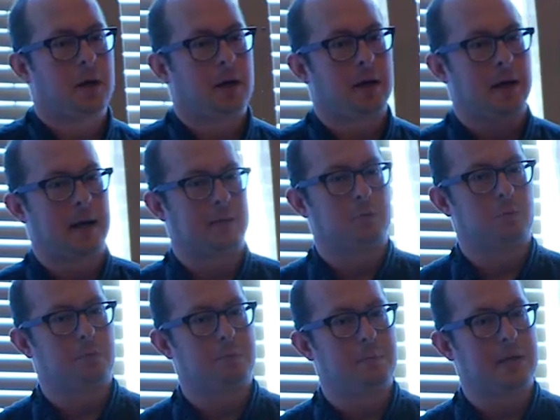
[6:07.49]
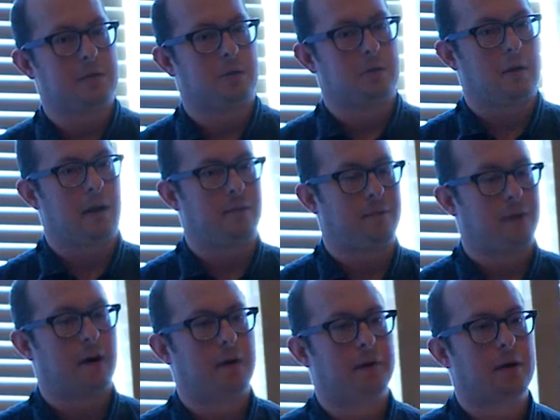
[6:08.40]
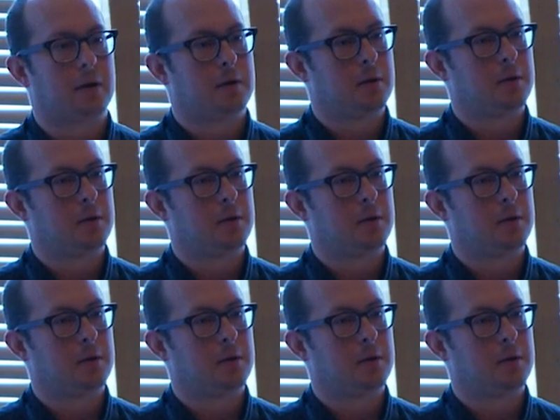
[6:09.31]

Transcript: and has to admit to her father